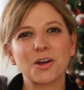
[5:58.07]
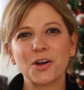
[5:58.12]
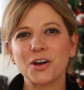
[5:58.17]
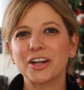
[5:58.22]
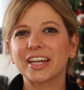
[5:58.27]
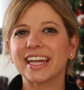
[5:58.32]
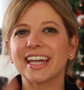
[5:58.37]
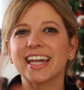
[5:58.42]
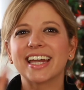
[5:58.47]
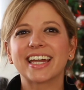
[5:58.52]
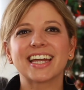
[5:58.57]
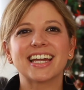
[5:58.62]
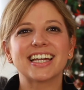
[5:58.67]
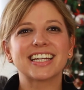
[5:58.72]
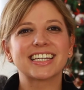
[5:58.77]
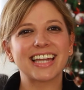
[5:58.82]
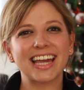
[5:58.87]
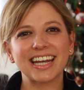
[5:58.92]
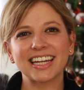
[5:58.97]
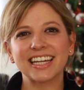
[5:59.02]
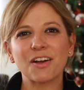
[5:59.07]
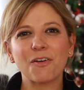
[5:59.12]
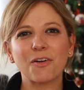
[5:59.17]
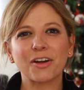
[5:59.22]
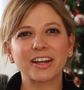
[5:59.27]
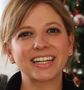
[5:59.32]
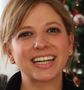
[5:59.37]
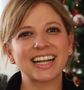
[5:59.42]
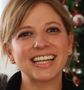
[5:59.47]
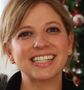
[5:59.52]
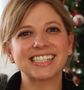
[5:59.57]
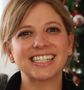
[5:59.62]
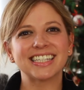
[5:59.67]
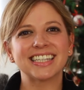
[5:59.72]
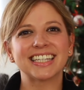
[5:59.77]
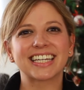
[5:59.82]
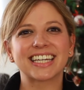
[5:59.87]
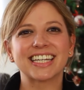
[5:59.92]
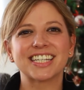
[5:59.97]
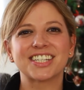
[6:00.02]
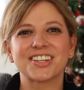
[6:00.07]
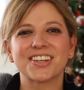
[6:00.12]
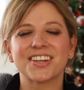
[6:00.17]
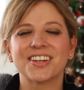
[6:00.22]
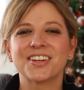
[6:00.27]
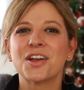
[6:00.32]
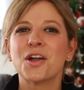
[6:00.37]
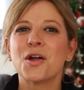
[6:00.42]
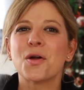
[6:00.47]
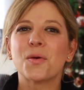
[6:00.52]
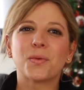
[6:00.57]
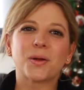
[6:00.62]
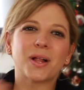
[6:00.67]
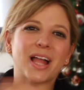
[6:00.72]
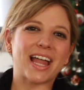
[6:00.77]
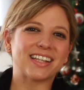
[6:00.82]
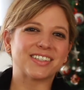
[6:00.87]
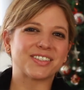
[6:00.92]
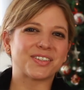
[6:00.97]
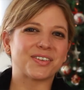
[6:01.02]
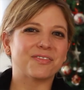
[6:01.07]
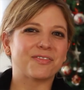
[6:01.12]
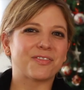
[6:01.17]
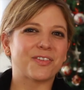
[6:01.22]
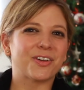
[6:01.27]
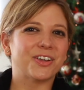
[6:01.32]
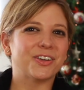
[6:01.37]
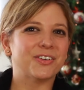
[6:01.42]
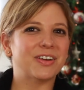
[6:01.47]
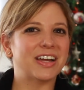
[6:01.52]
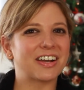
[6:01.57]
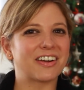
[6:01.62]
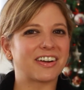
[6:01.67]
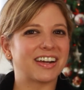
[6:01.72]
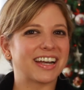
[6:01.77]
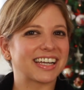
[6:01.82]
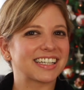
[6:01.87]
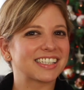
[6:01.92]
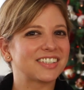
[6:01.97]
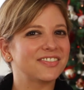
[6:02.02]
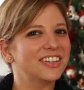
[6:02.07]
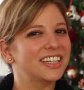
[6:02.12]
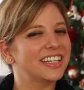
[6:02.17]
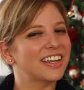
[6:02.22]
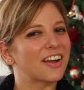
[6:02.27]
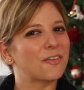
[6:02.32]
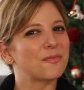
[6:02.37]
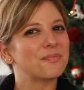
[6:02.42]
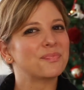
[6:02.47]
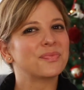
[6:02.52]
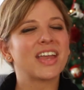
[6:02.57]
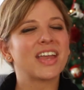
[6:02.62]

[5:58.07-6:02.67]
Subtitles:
cooking, getting organized in the kitchen. We'll answer it for you in our next video.